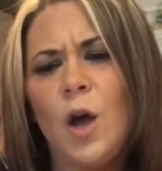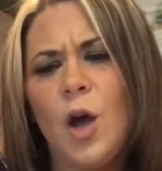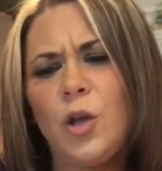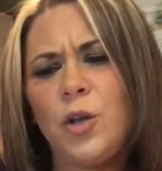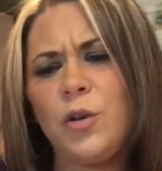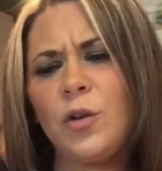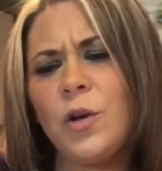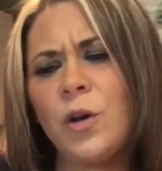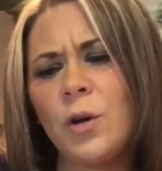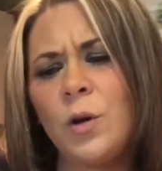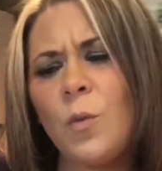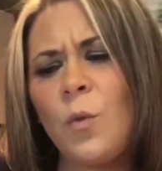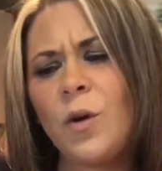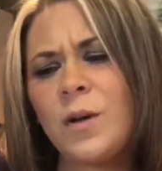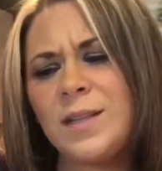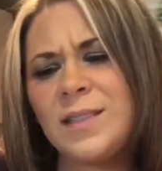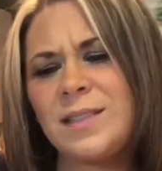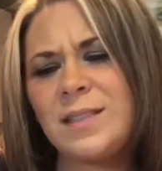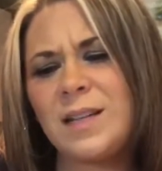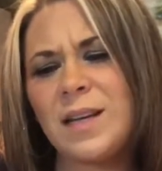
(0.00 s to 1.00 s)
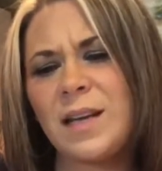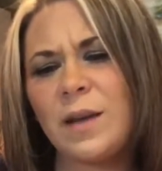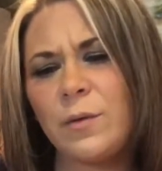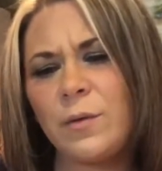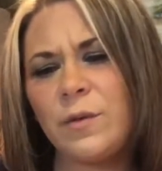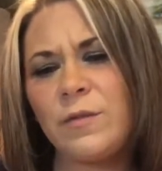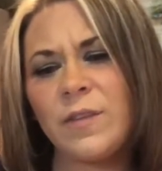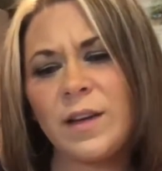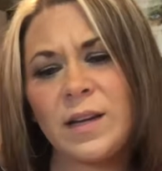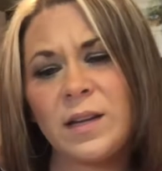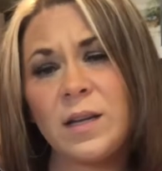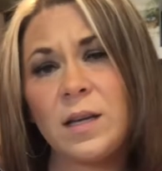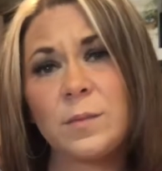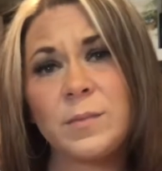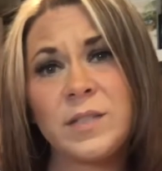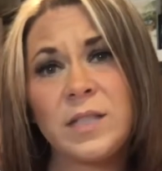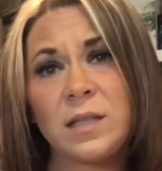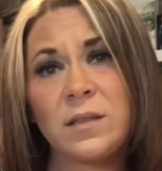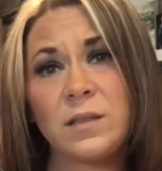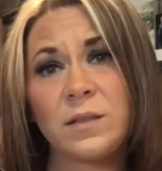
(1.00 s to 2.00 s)
you're going to want to stay out of any
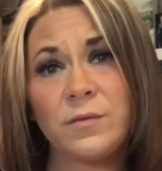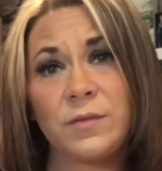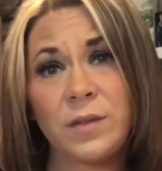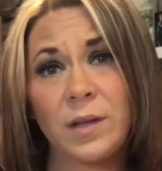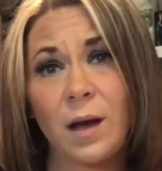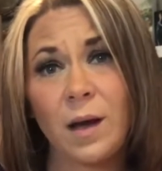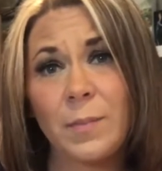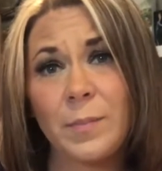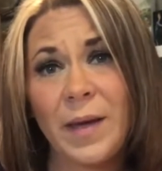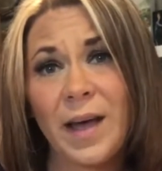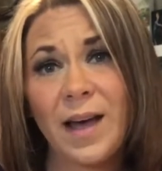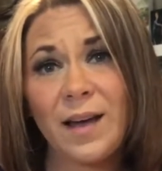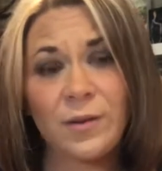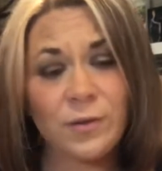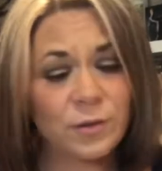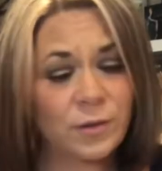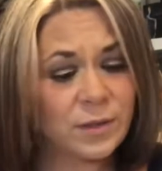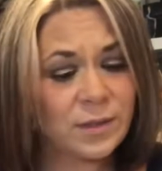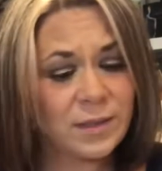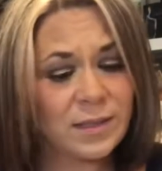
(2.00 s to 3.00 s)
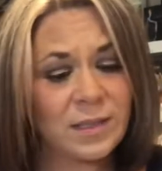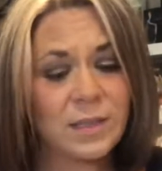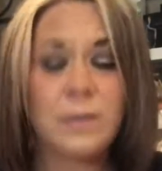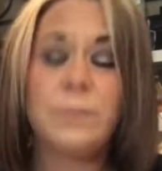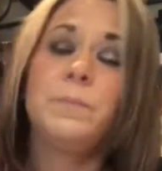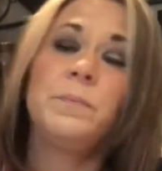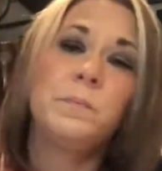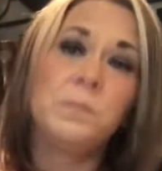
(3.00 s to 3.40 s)
obsessive thought patterns,